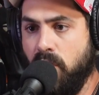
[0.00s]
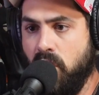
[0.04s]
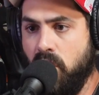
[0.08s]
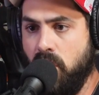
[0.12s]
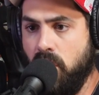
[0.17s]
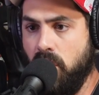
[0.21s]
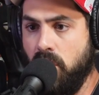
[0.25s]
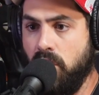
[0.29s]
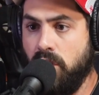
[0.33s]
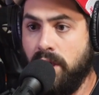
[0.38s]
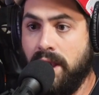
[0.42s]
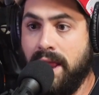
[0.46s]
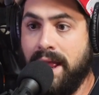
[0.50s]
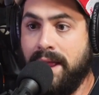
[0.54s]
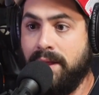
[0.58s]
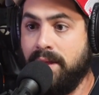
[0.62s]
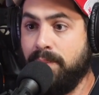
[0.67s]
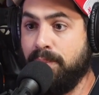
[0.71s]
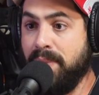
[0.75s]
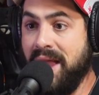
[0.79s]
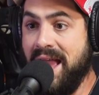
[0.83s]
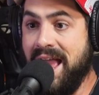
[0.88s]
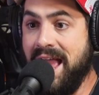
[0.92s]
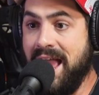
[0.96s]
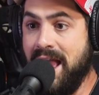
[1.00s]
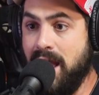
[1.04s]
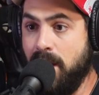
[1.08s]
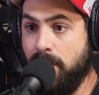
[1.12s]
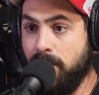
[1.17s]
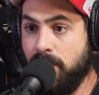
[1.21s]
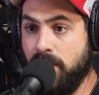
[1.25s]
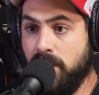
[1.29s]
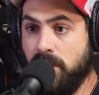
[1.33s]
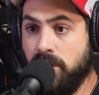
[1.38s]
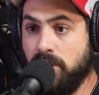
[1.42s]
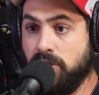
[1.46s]
Ball, like
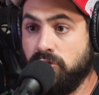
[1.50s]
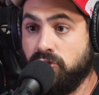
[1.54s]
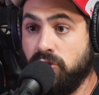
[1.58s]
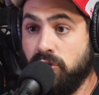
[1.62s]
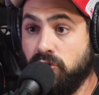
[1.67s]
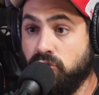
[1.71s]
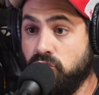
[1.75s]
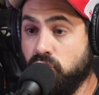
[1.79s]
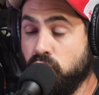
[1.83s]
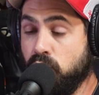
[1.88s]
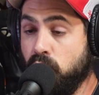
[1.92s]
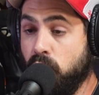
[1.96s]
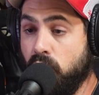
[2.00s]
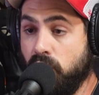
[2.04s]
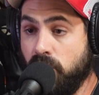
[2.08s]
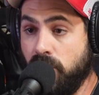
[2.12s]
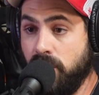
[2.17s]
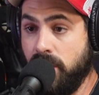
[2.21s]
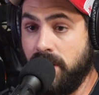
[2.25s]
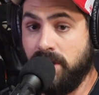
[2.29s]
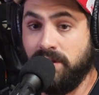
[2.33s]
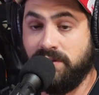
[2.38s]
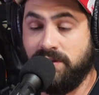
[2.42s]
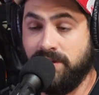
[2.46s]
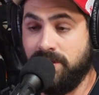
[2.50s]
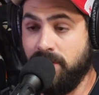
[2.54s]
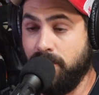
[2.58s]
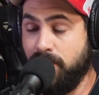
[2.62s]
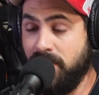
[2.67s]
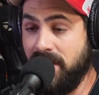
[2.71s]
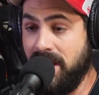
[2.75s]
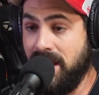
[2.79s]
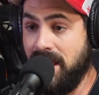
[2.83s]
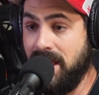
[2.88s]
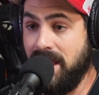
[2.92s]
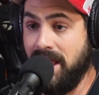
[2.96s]
Bam, to do more into the
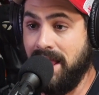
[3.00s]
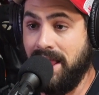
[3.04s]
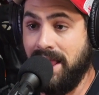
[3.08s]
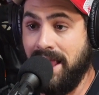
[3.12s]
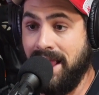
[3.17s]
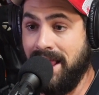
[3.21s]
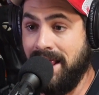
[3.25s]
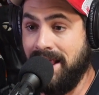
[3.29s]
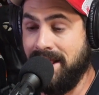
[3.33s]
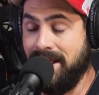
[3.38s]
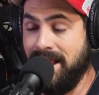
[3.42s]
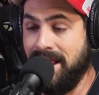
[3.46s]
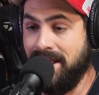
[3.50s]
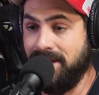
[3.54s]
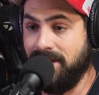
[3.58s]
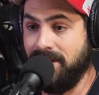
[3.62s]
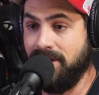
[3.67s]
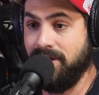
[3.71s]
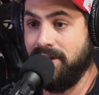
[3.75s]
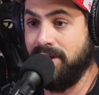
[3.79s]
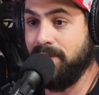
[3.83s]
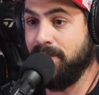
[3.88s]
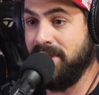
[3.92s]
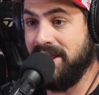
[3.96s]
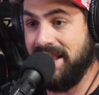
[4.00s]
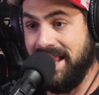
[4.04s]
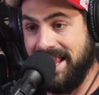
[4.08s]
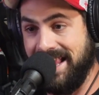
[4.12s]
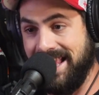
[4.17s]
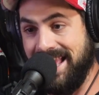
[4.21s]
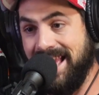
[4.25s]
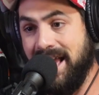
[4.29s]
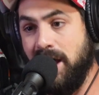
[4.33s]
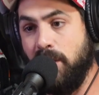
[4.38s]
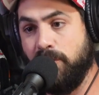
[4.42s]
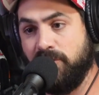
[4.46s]
paint. And you know what I mean? Like,
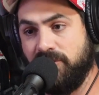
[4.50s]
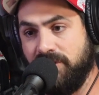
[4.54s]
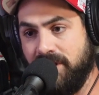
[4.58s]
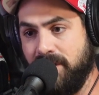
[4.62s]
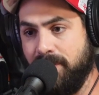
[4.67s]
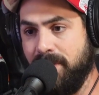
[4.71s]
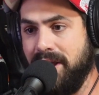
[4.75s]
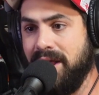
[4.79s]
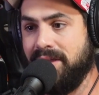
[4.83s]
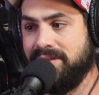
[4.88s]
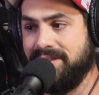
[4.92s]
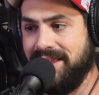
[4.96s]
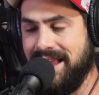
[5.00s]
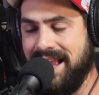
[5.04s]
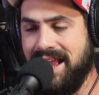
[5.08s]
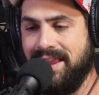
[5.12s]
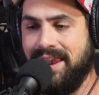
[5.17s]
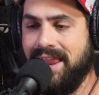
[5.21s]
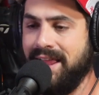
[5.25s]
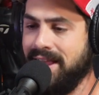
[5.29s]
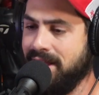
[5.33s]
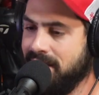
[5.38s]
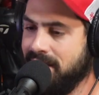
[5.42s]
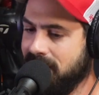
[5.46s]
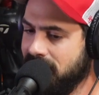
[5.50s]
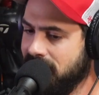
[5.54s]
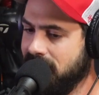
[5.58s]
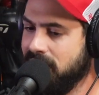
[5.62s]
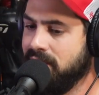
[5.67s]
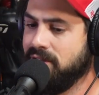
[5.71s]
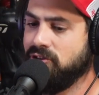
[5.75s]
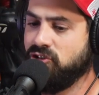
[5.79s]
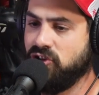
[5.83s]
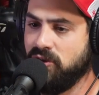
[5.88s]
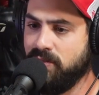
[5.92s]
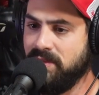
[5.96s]
it helps him out to have, like,
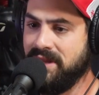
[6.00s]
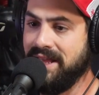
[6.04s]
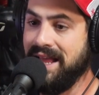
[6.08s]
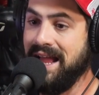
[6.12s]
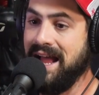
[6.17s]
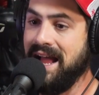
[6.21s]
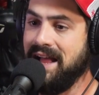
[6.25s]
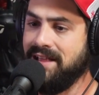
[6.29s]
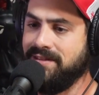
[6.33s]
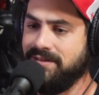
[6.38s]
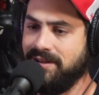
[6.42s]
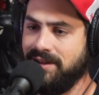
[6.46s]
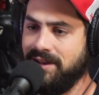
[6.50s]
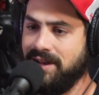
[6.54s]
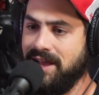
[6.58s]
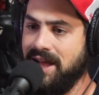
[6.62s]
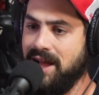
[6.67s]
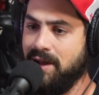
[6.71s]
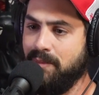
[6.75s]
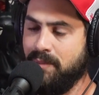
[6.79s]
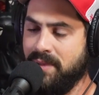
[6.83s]
Jimmy adds a lot,